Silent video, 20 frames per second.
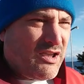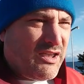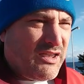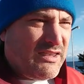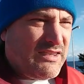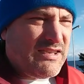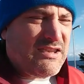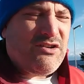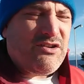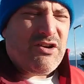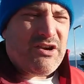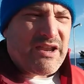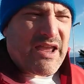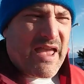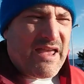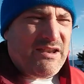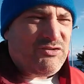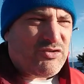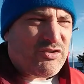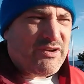here at
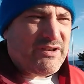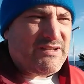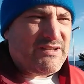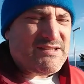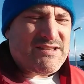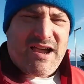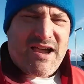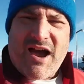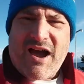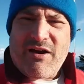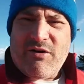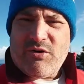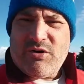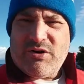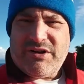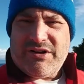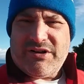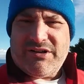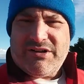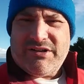Entrance,
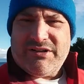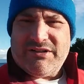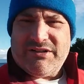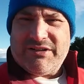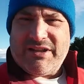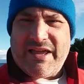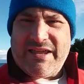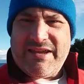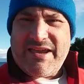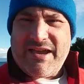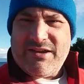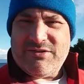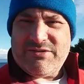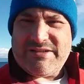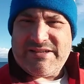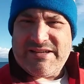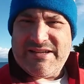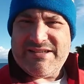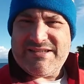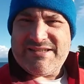our
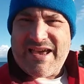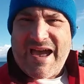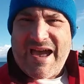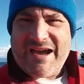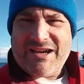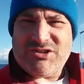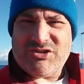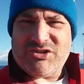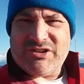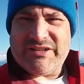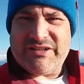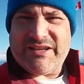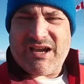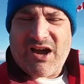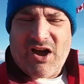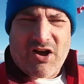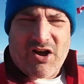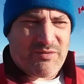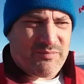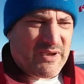lighthouse is actually
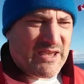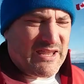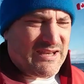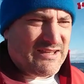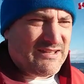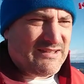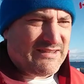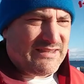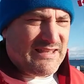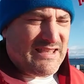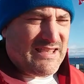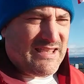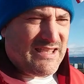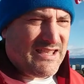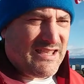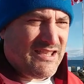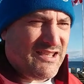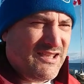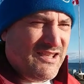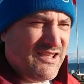automated.
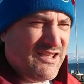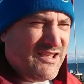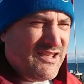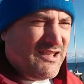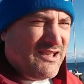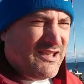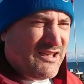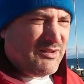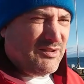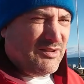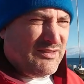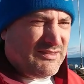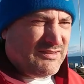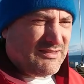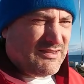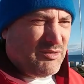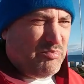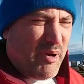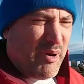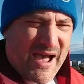The
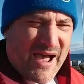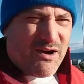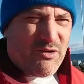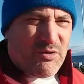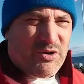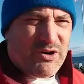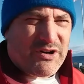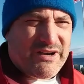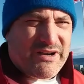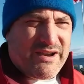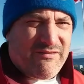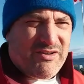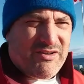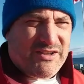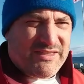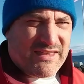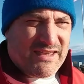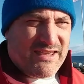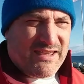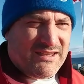power and
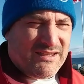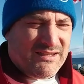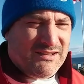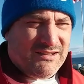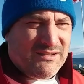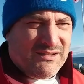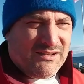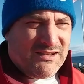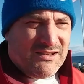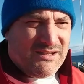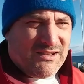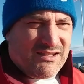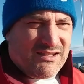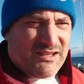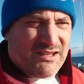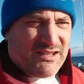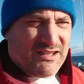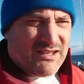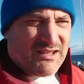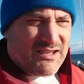everything
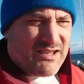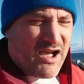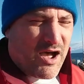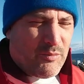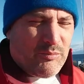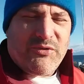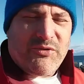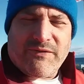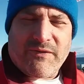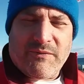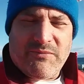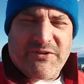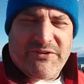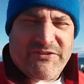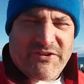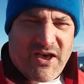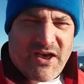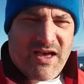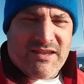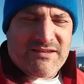comes from the
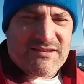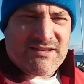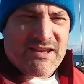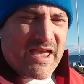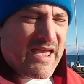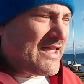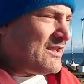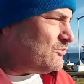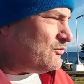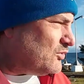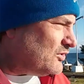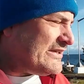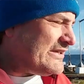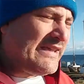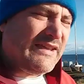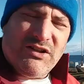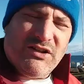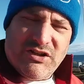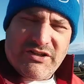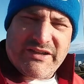sun, and we'll
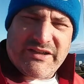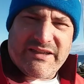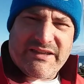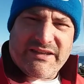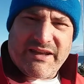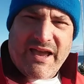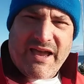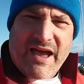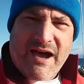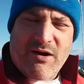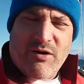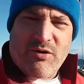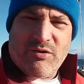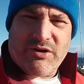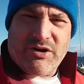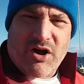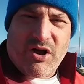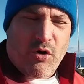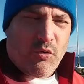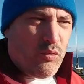take a look at how
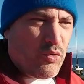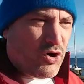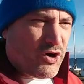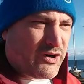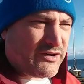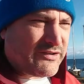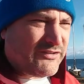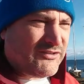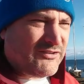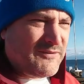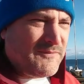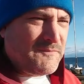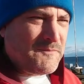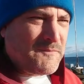it all works